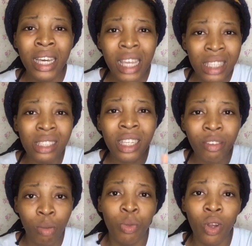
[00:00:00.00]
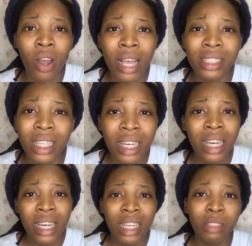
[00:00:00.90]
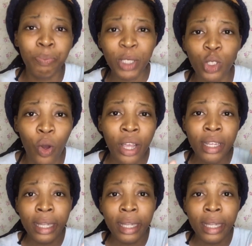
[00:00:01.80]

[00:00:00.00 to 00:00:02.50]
Is cryptocurrency, is Bitcoin